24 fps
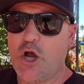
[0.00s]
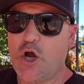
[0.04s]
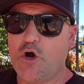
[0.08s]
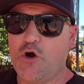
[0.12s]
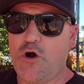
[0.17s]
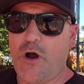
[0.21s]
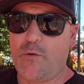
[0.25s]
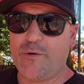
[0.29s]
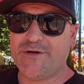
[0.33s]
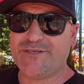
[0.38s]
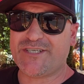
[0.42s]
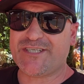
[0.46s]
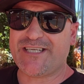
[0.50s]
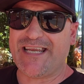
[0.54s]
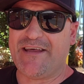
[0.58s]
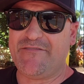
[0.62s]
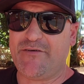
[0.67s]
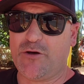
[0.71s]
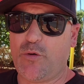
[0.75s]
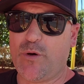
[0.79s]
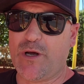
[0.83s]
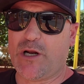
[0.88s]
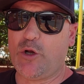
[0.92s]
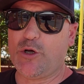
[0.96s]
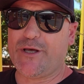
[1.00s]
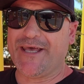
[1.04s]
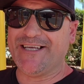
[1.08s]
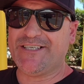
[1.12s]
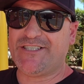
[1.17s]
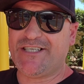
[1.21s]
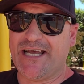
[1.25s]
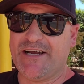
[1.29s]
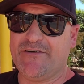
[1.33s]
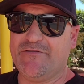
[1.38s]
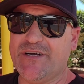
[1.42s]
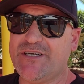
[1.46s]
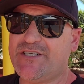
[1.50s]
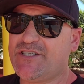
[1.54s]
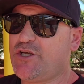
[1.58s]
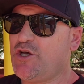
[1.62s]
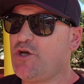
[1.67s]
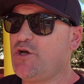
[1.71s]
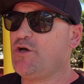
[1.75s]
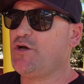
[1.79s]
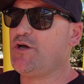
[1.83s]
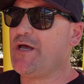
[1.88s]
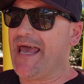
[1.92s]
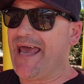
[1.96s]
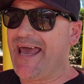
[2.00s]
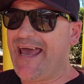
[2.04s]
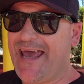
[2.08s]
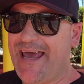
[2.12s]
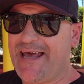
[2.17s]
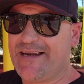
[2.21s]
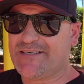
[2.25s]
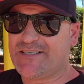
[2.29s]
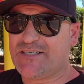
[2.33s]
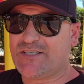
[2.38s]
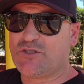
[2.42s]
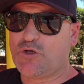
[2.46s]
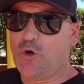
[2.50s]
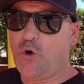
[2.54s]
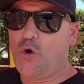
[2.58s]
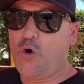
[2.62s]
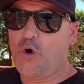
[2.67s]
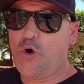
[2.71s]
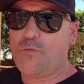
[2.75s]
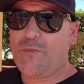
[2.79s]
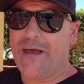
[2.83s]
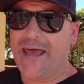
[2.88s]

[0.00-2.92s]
Alright, we're just going to have a quick look at Jet Rescue and Storm,